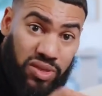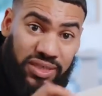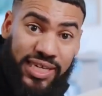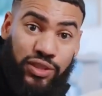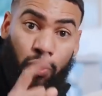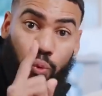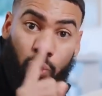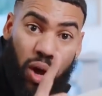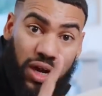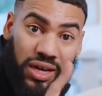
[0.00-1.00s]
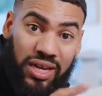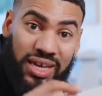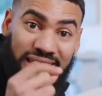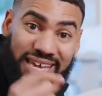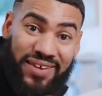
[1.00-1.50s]
Teach 1
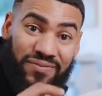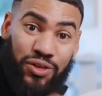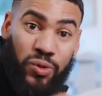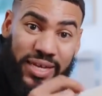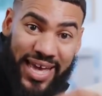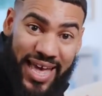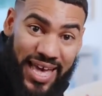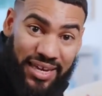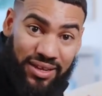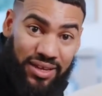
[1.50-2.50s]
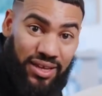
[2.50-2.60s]
if you can.